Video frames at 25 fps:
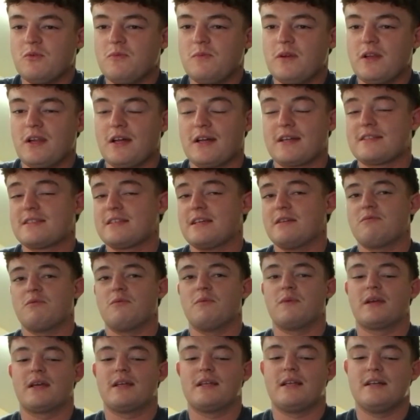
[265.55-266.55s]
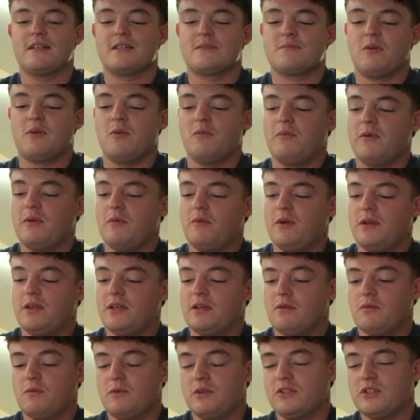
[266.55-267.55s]
But like I said, when we get down to Pompey,
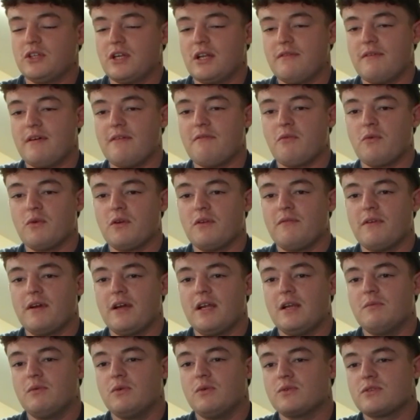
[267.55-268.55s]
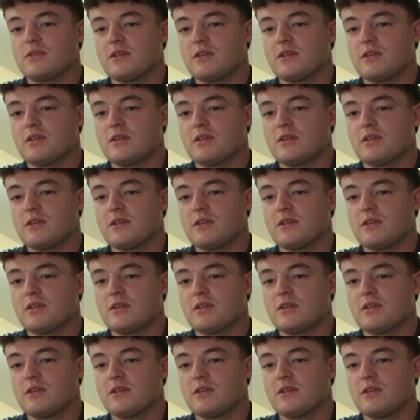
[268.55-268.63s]
we should have everyone available,